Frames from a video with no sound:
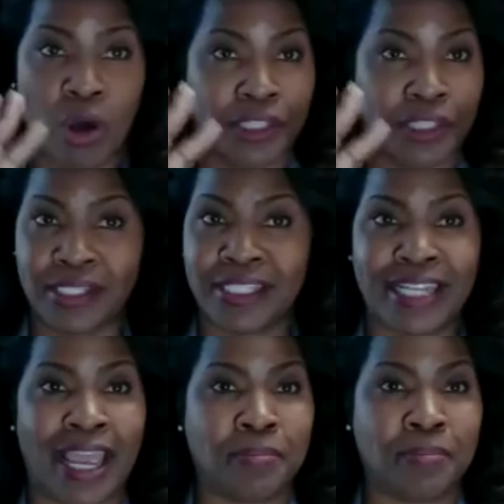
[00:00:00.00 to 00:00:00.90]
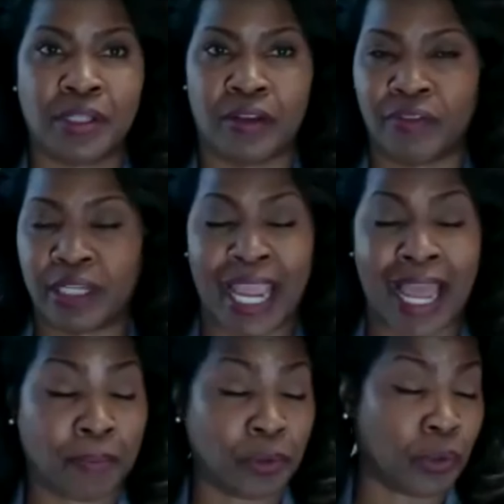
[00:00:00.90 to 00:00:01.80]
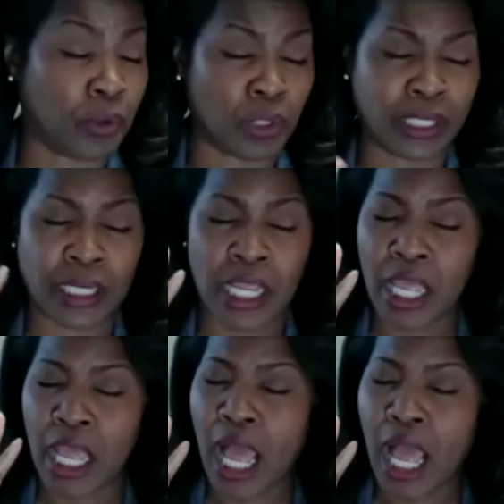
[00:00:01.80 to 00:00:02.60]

on the steps of the Capitol. And